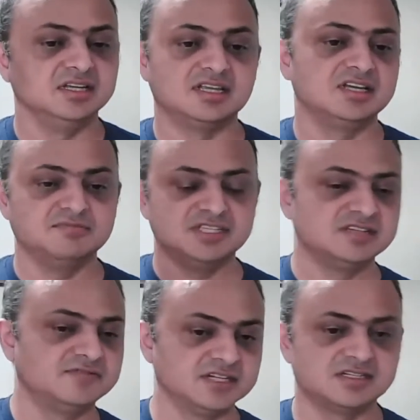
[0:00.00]
Ethereum is
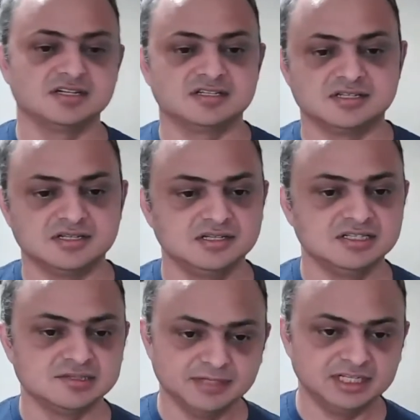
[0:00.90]
infrastructure.
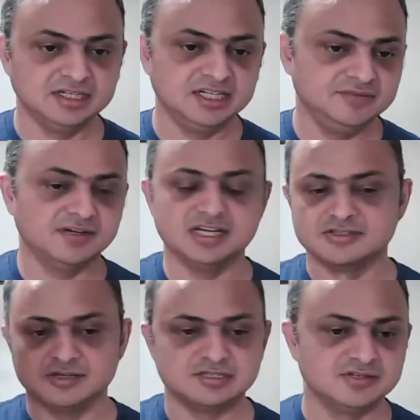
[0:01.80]
Similarly, DeFi
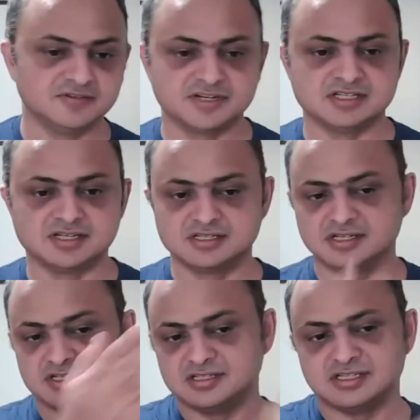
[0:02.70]
is also
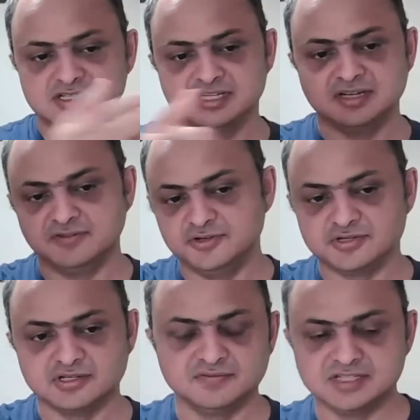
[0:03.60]
infrastructure. It's just an
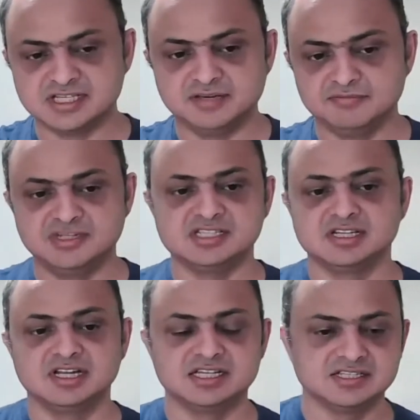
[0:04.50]
evolution of the same
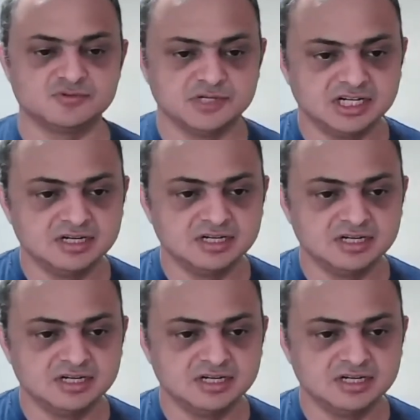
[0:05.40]
digital asset word.